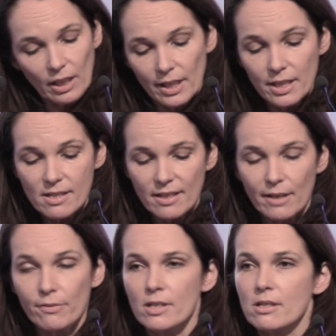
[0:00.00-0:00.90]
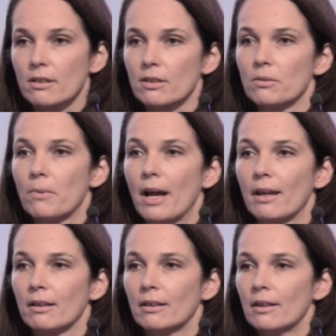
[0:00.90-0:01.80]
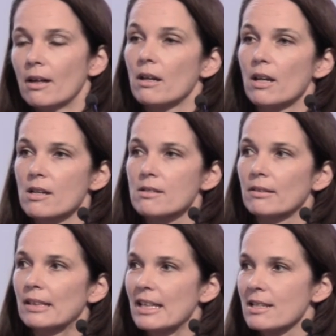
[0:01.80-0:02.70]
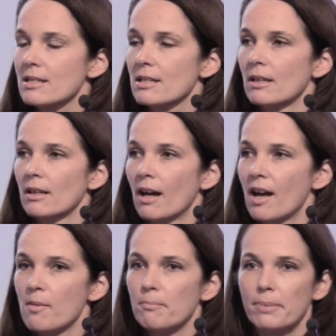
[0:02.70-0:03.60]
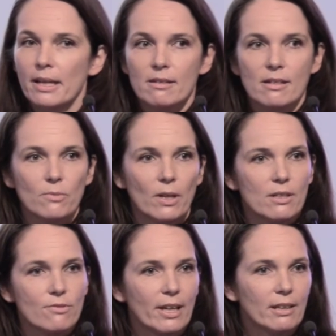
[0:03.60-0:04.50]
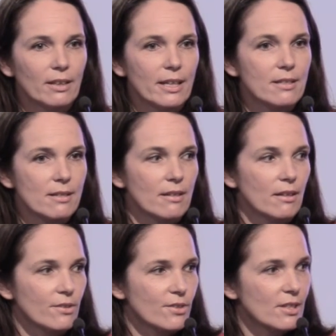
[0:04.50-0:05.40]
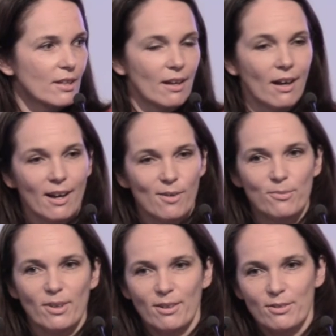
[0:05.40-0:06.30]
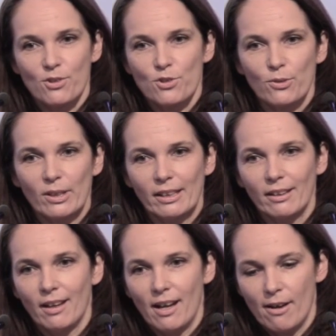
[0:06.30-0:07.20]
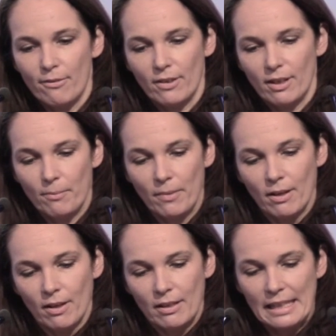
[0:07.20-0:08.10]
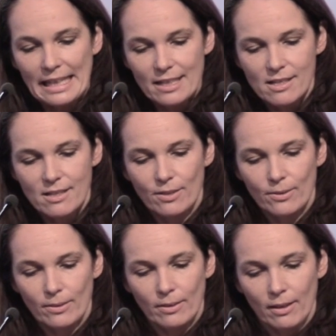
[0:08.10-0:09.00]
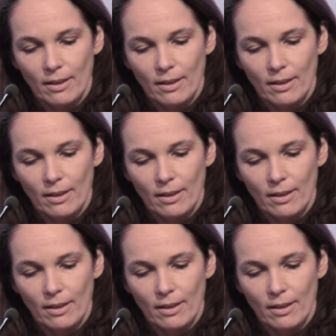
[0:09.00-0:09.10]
in a safe and secure way. And last but not least, banks as well as regulators and others surely have needs to